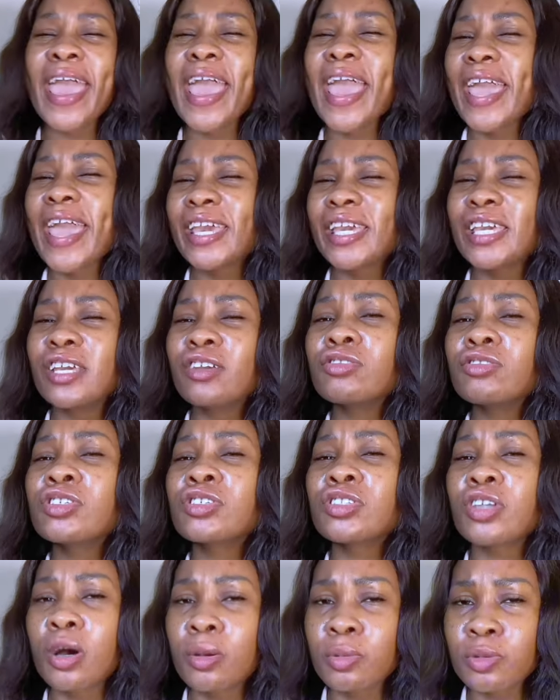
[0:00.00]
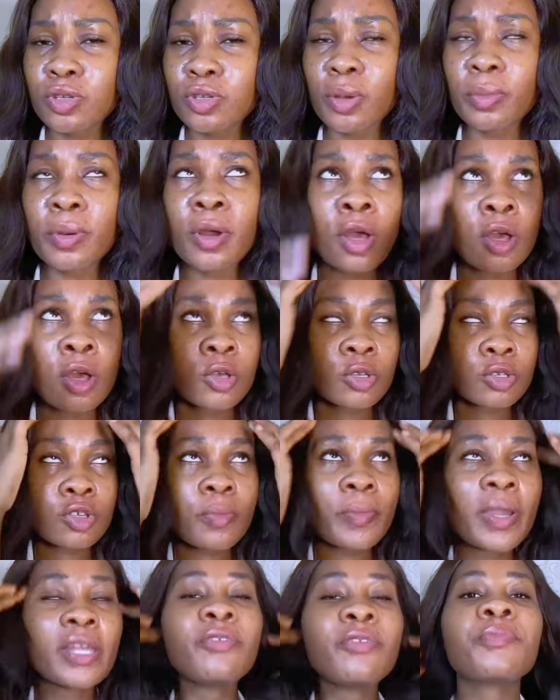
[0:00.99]
a huge thumbs up.
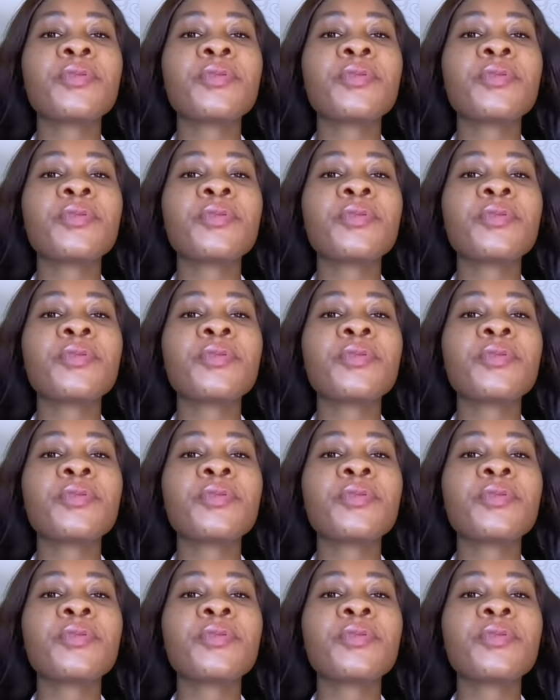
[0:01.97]
So many